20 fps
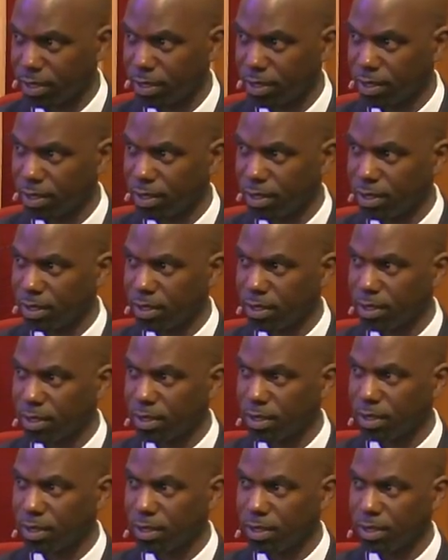
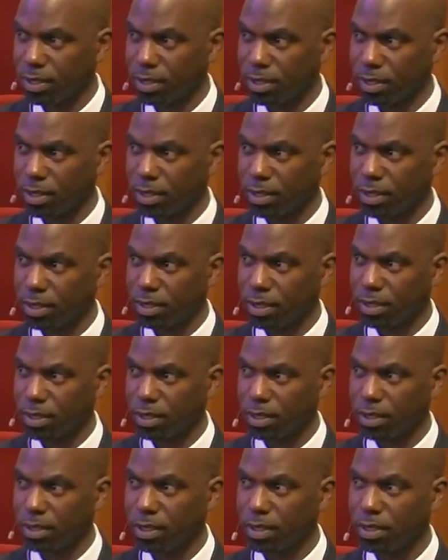(silence)